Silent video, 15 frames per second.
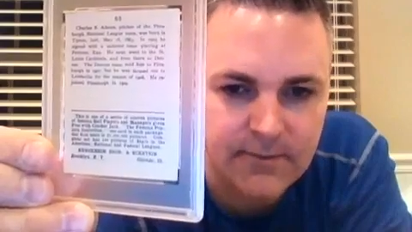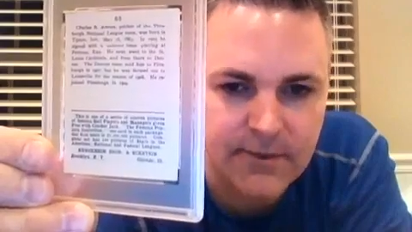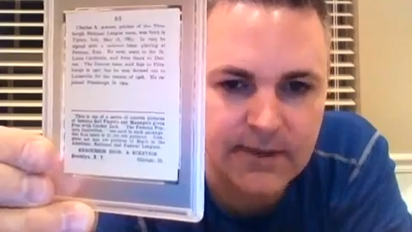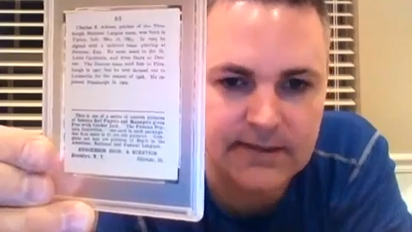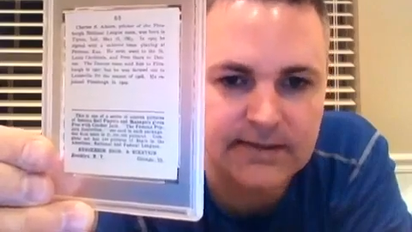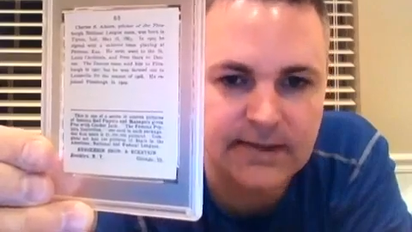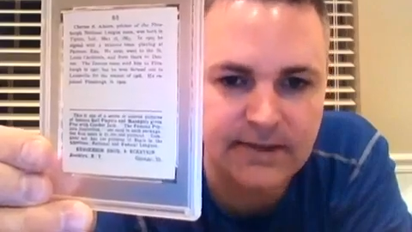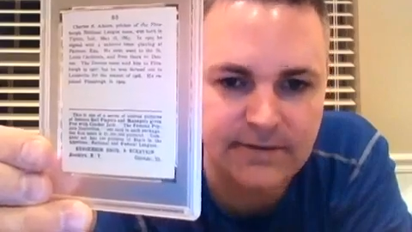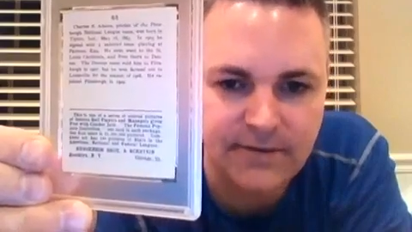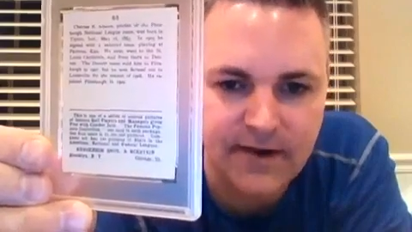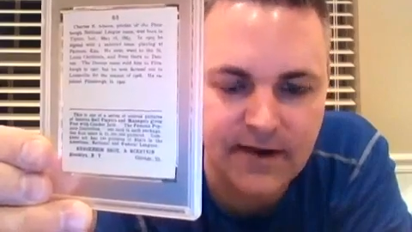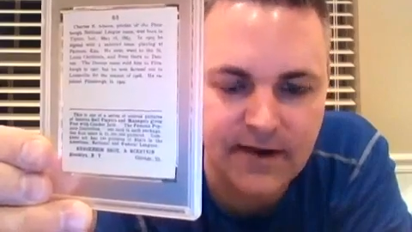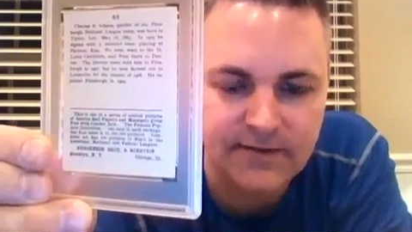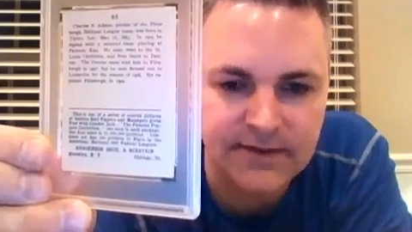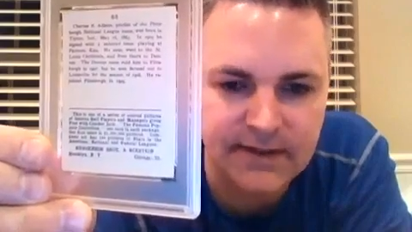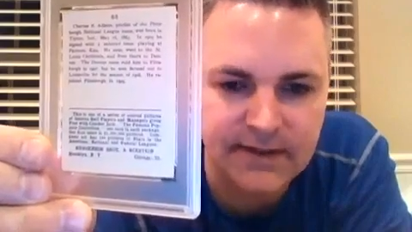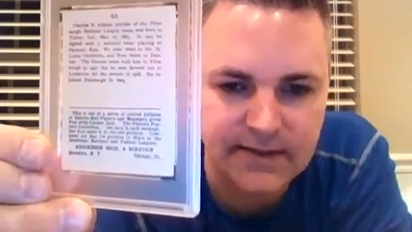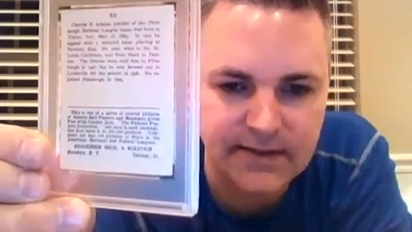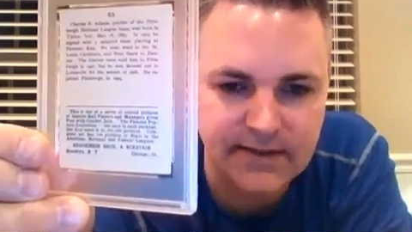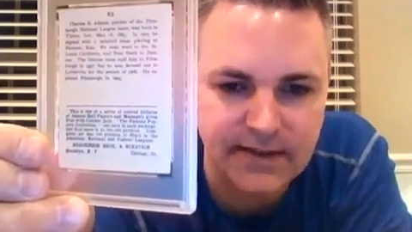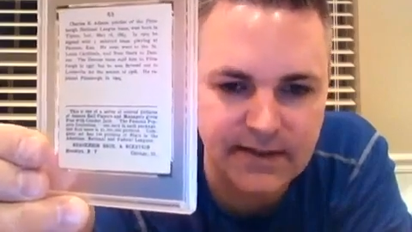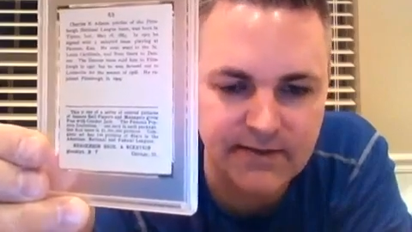PSA 5,
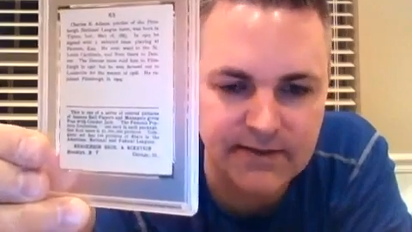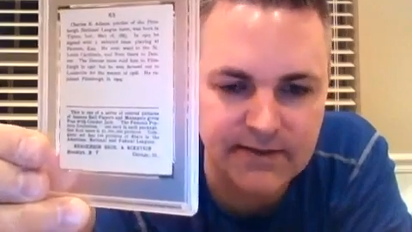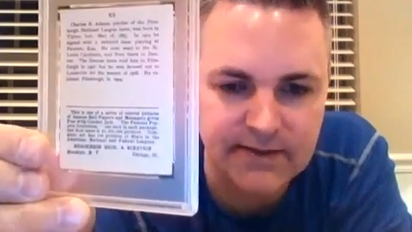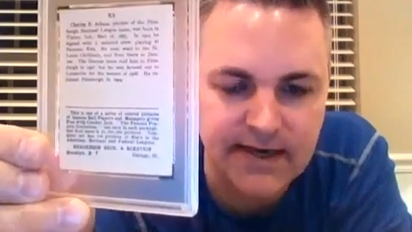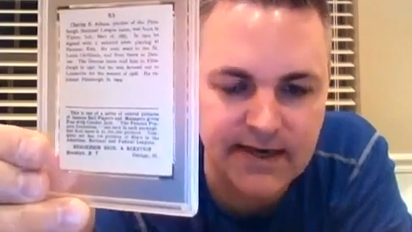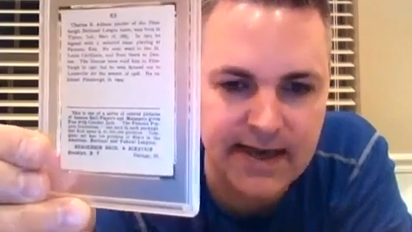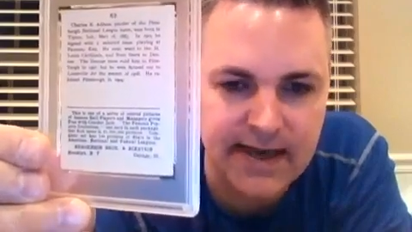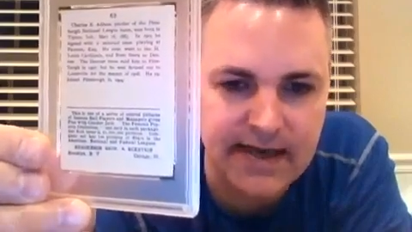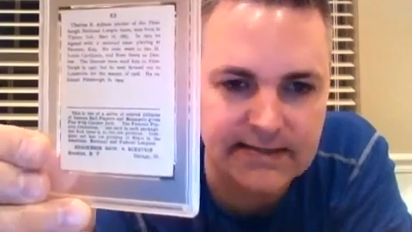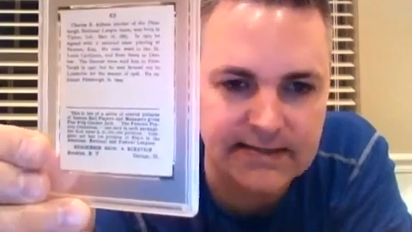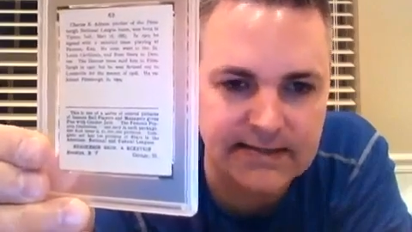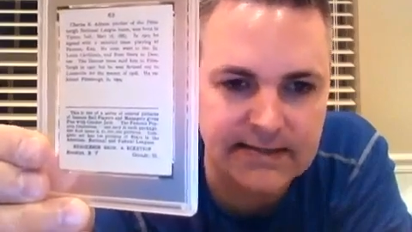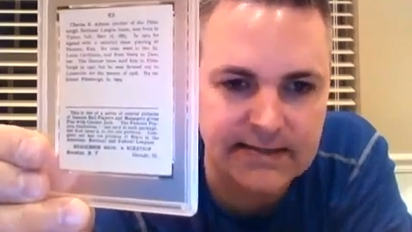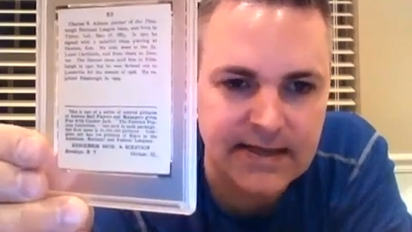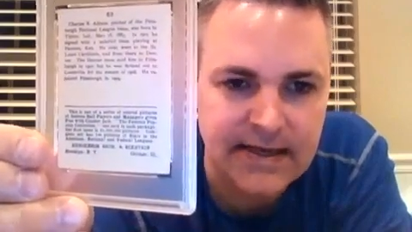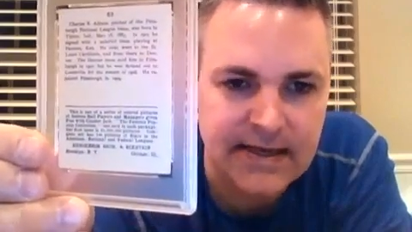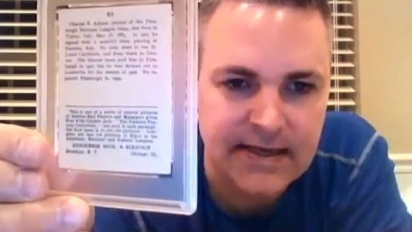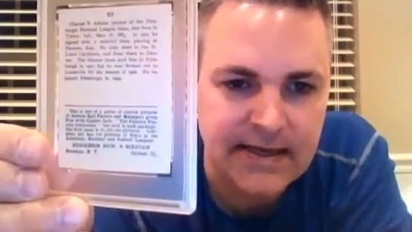6, 7s, and 8s